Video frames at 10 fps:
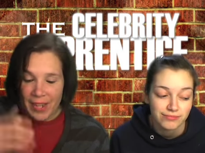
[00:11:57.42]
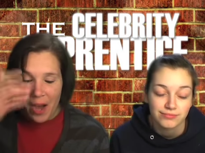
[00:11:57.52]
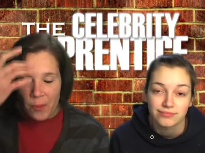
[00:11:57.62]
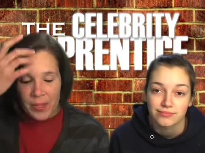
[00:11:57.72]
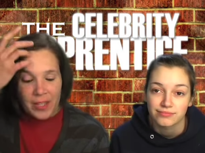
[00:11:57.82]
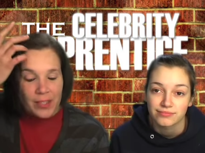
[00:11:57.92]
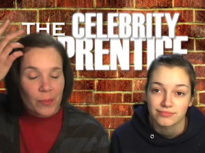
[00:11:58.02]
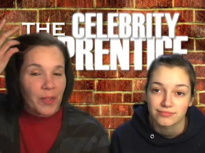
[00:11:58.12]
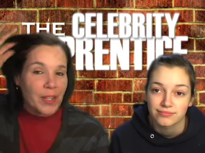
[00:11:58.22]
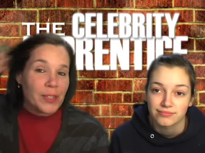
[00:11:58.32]
Speaker 1: No,
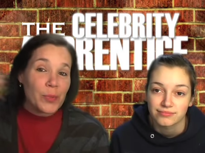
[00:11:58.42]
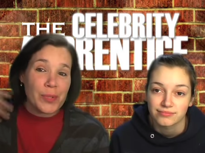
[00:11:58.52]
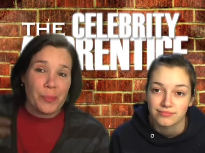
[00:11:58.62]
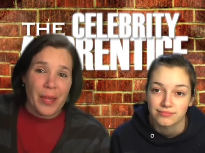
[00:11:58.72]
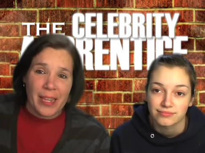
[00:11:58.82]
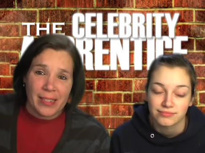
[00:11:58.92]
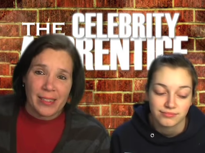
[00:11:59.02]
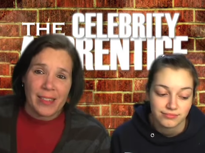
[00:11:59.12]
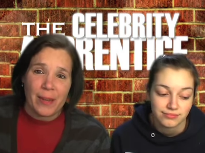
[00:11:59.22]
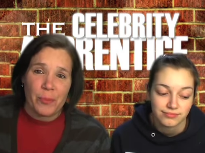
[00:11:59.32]
because Melissa was
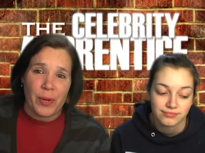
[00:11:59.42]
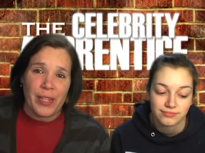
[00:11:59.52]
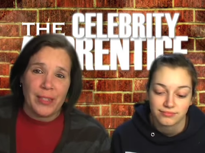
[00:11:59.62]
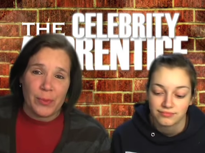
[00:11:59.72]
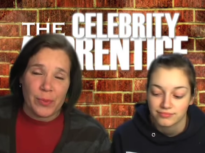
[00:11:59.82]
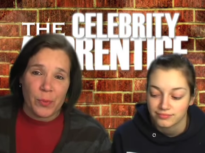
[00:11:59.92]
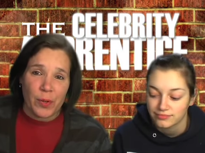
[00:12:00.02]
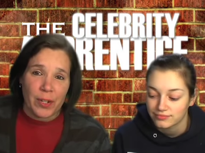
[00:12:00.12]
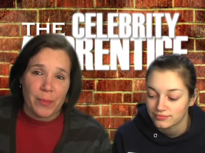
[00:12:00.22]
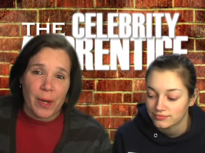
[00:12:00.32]
pissed that Brande was
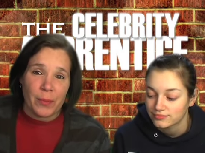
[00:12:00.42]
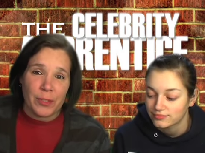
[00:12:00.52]
worried about